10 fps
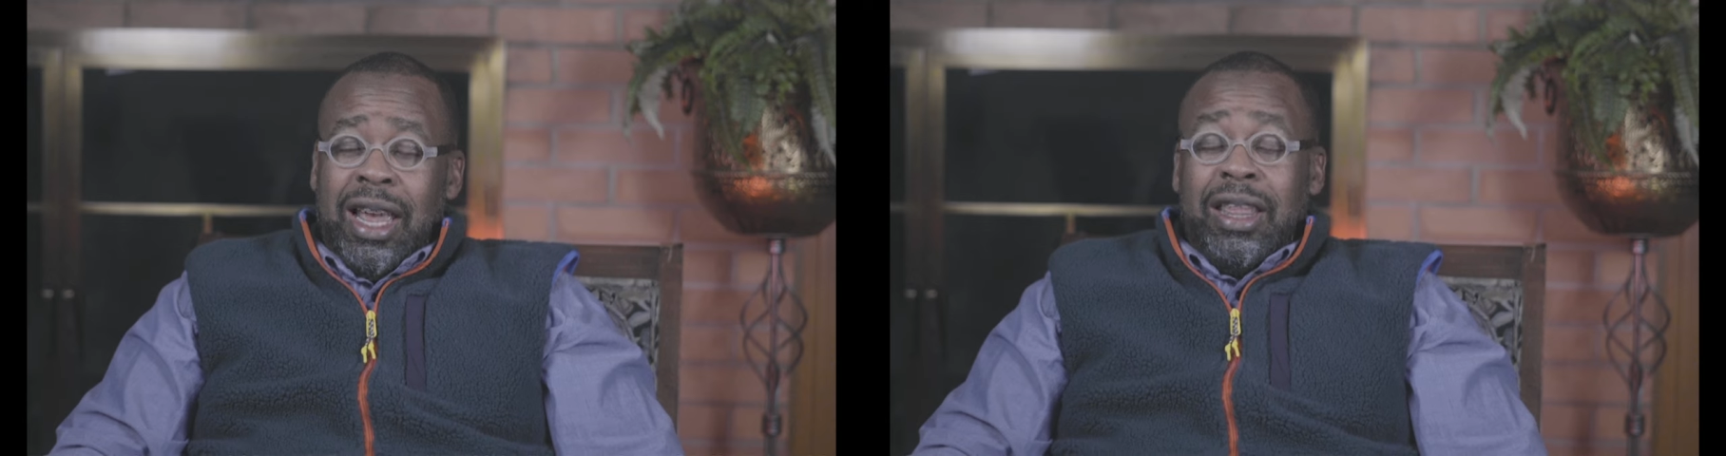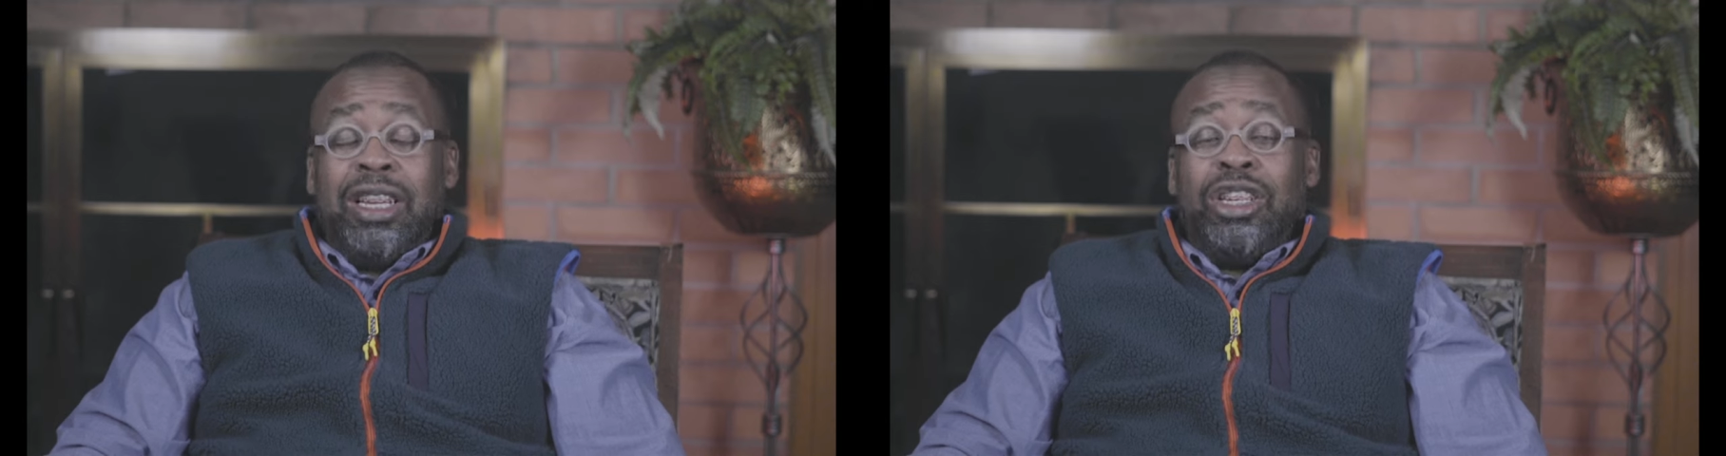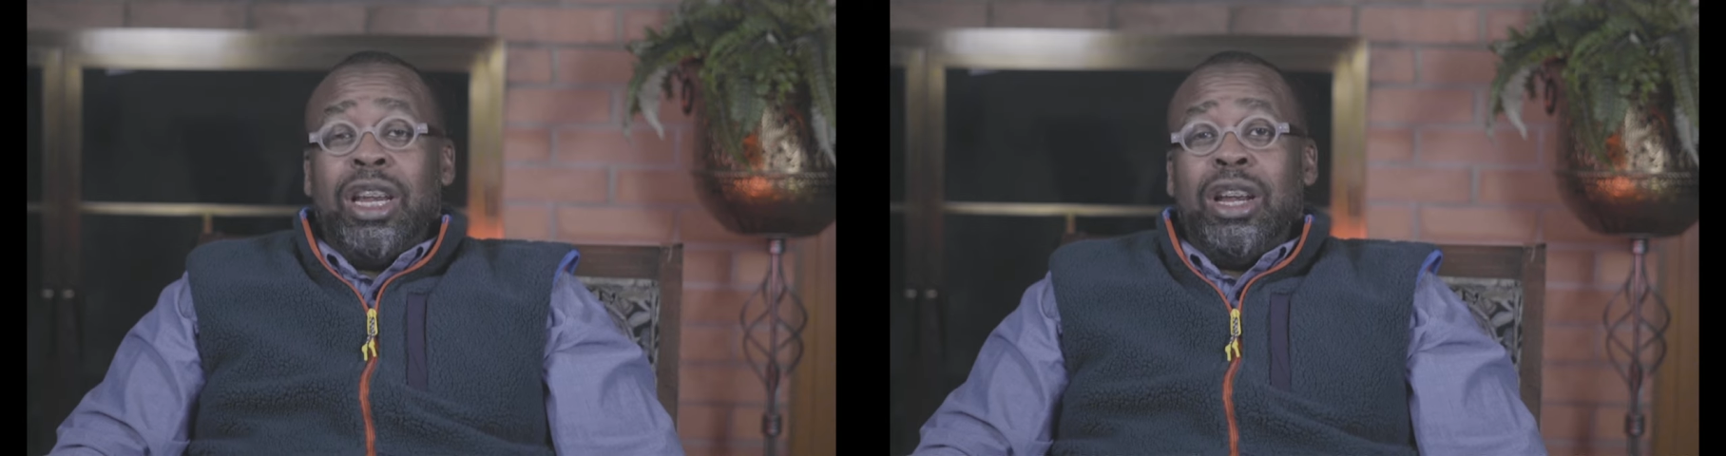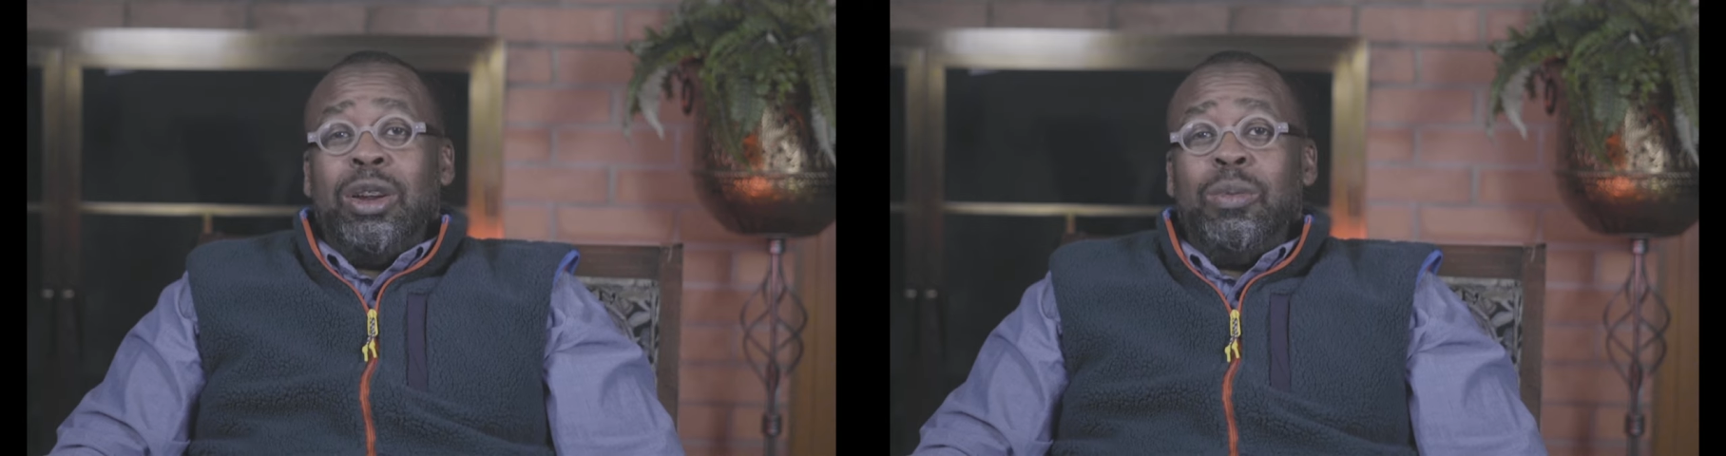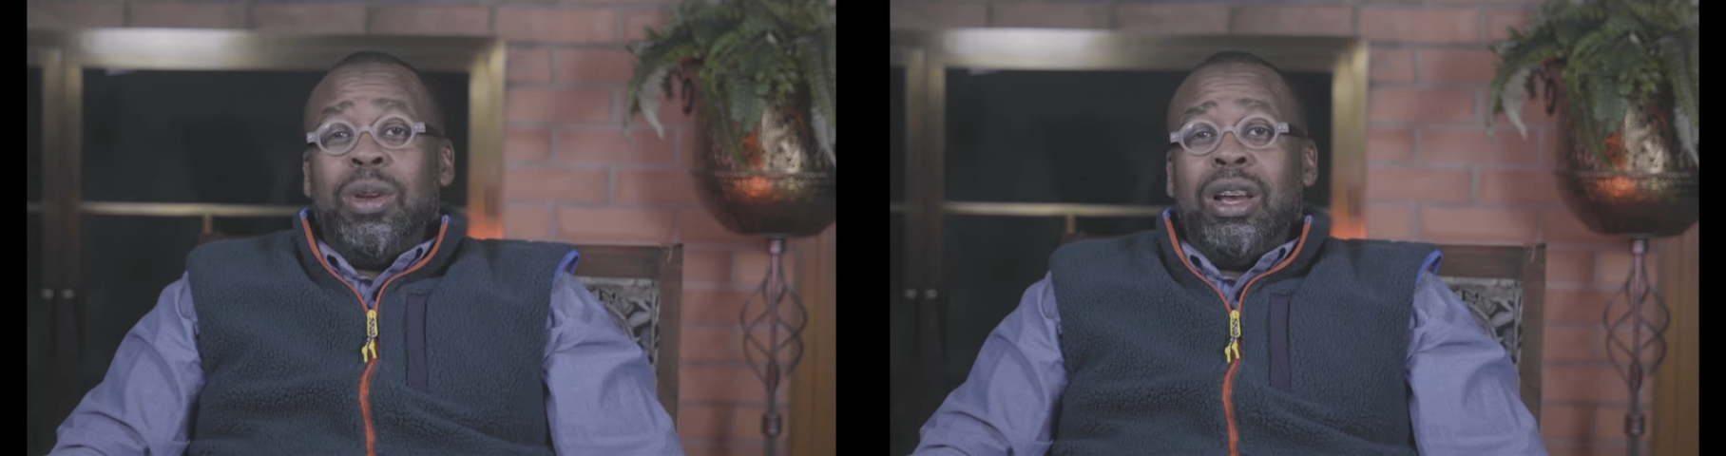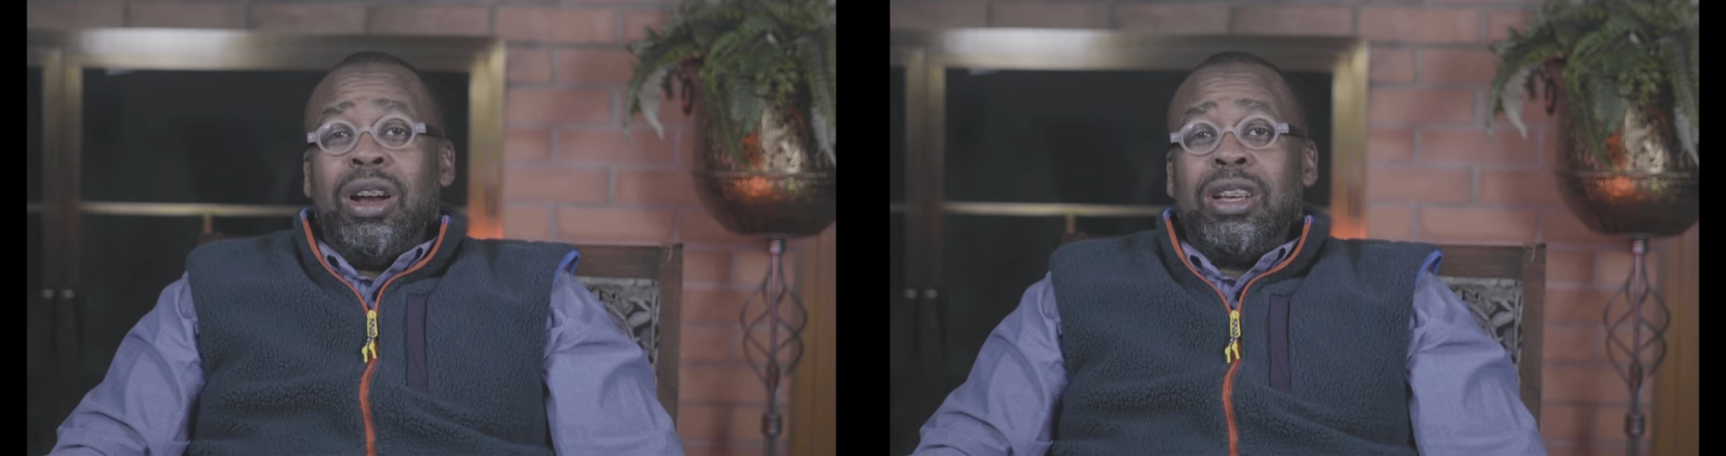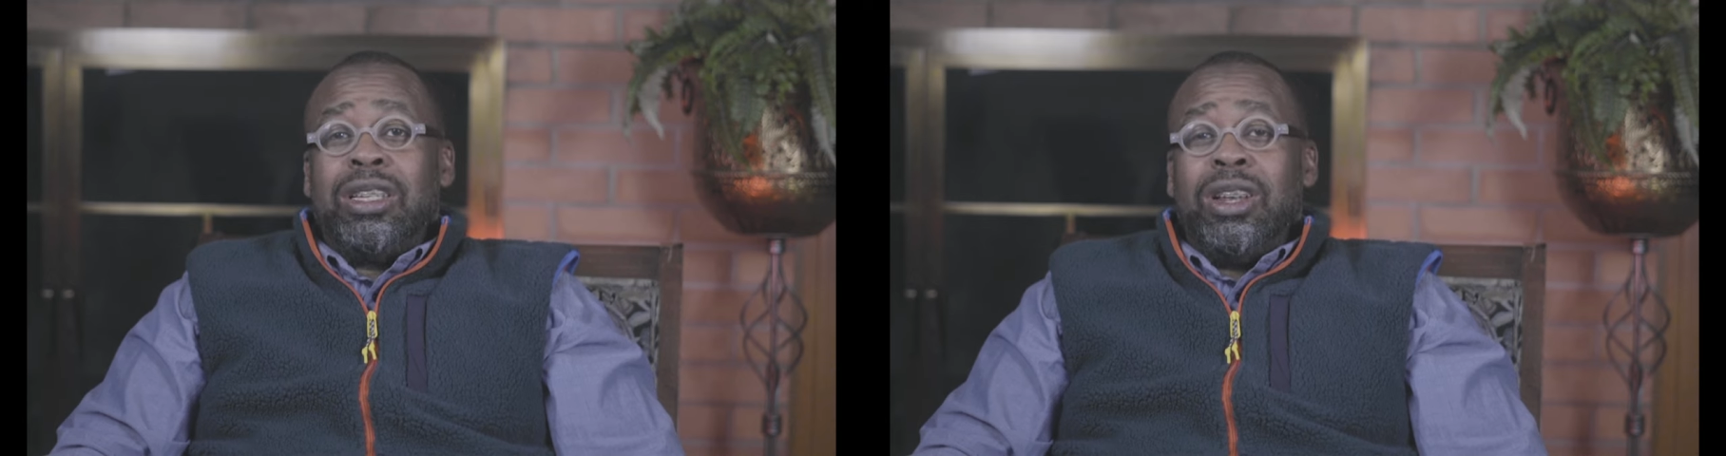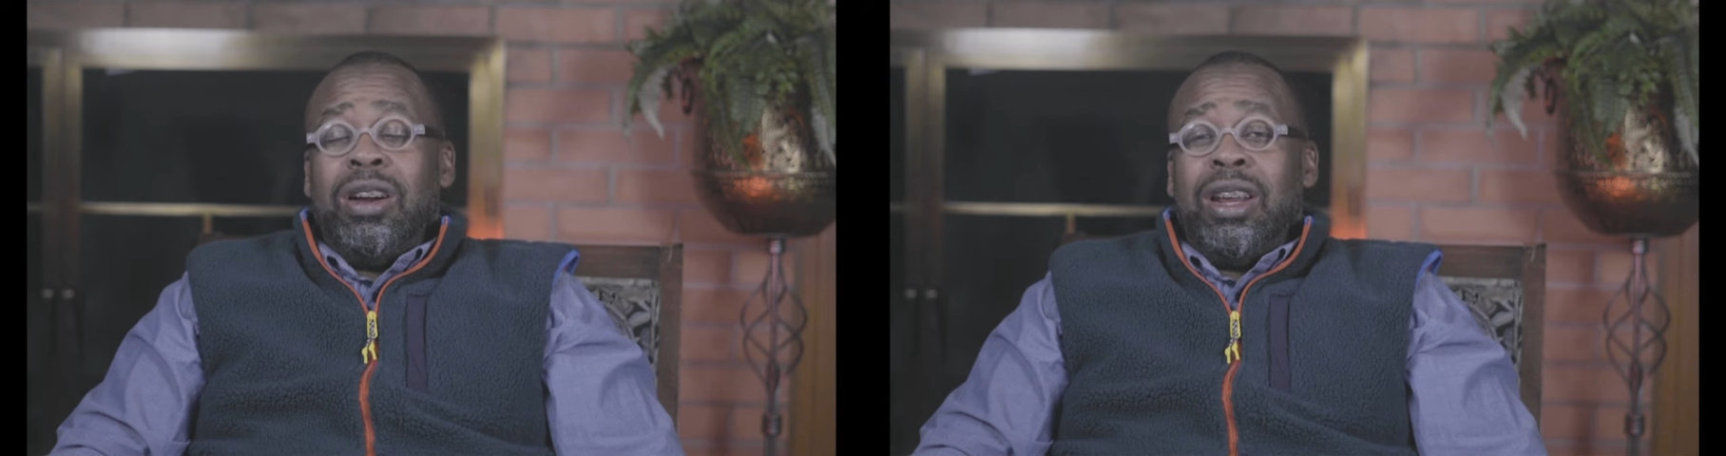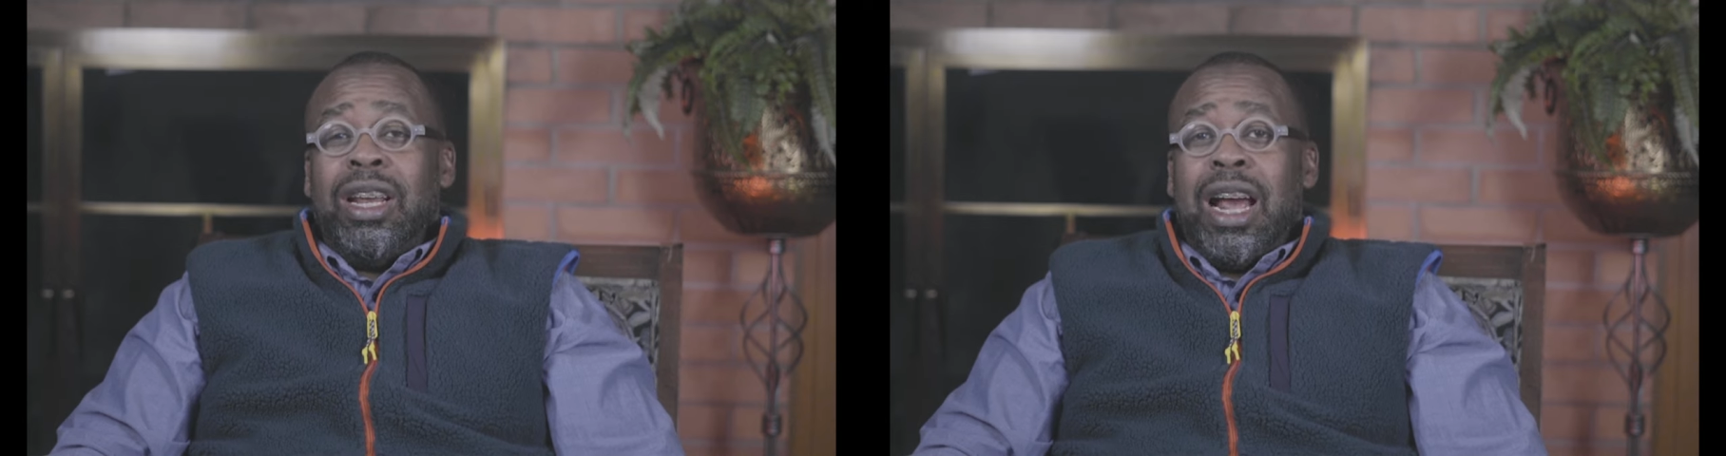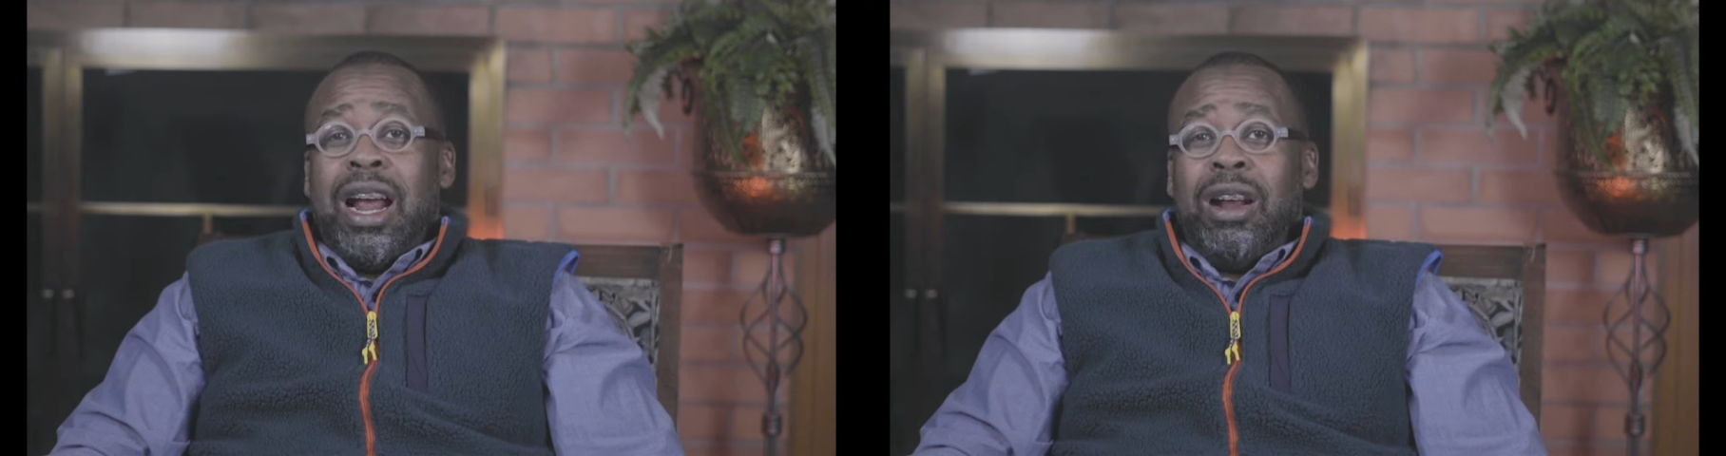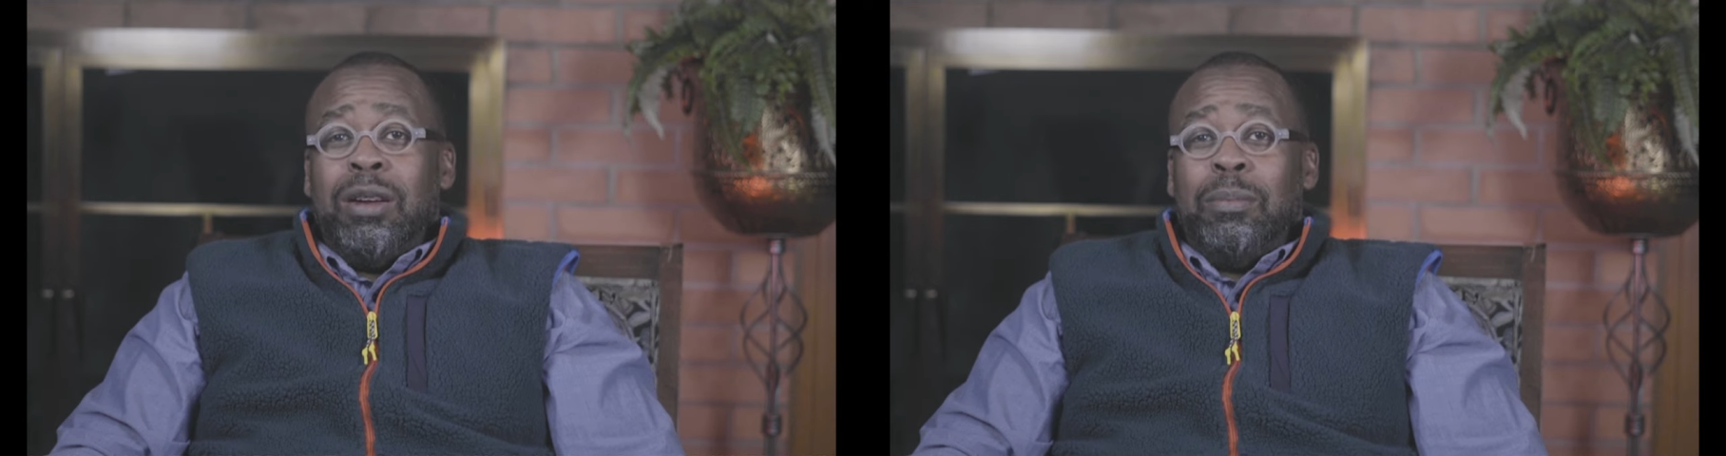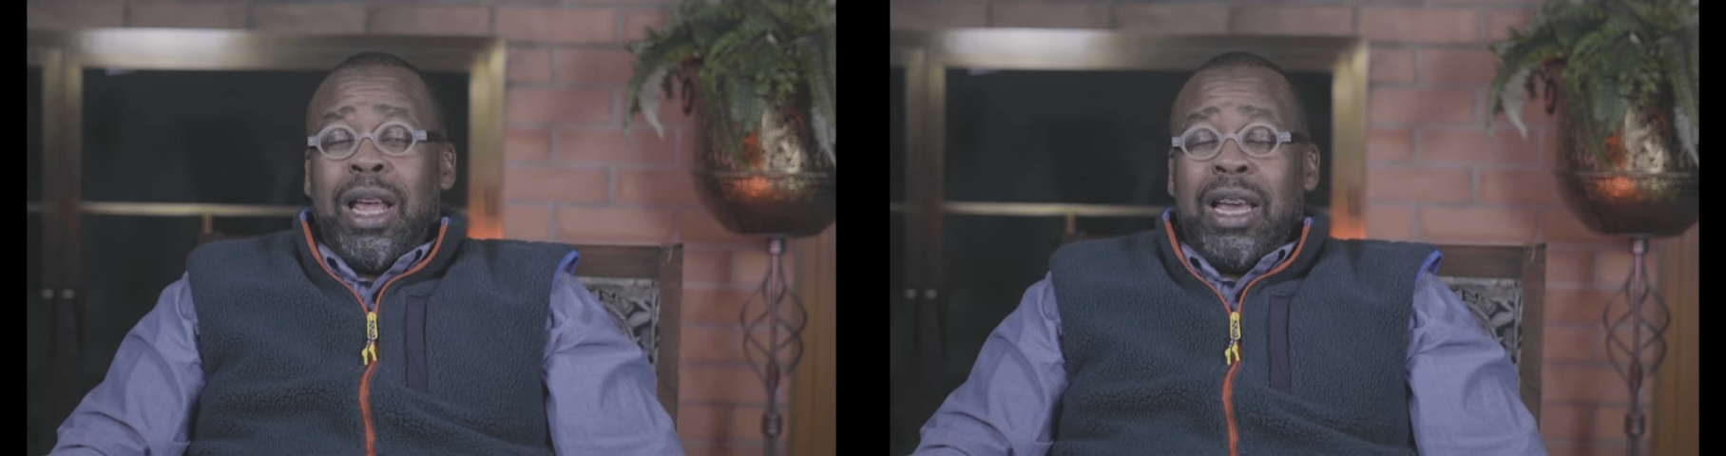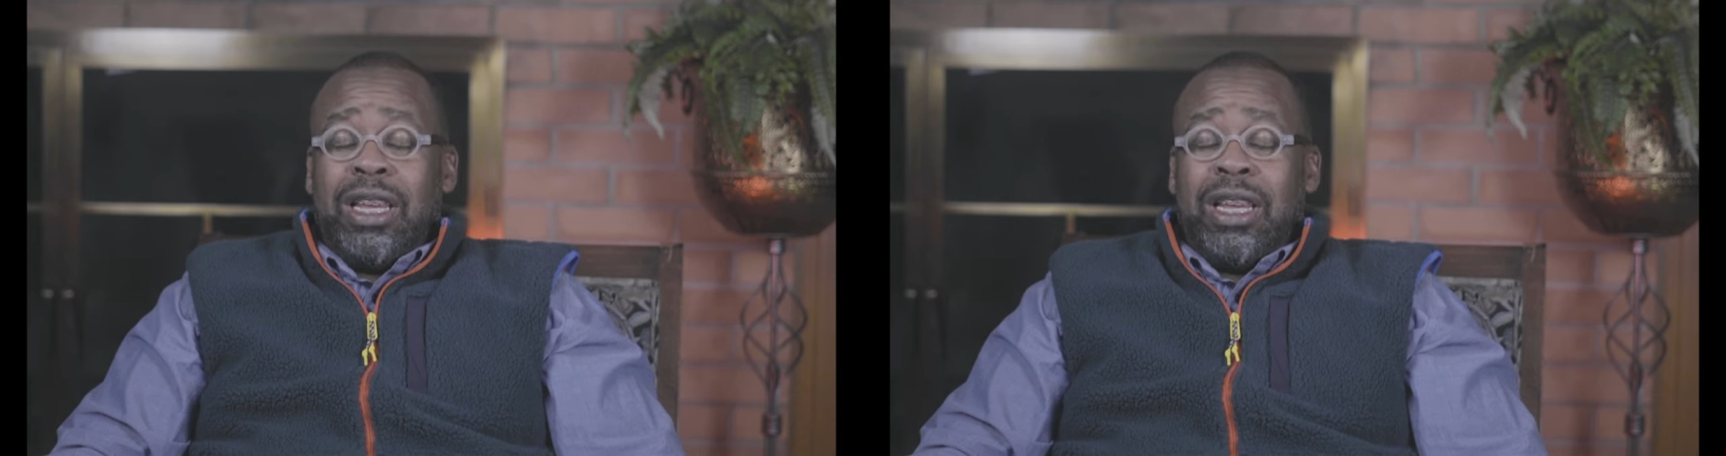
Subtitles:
This year, we are starting our Black